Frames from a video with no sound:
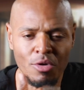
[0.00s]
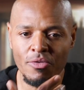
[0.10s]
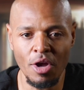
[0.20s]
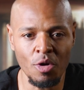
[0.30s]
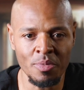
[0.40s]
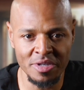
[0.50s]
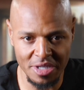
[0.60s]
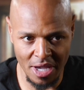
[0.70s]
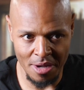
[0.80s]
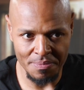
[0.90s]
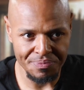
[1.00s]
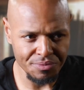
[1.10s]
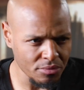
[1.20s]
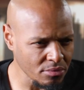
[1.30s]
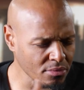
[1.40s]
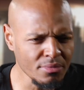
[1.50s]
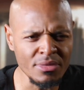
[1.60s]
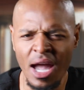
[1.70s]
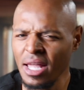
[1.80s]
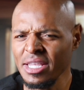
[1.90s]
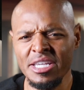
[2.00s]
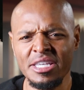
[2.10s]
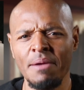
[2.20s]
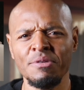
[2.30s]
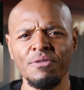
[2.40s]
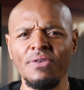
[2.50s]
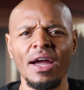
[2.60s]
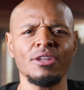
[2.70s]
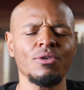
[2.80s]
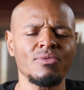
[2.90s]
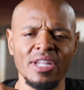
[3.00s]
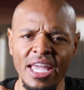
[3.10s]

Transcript: movie opens up. Ali's having a fight over in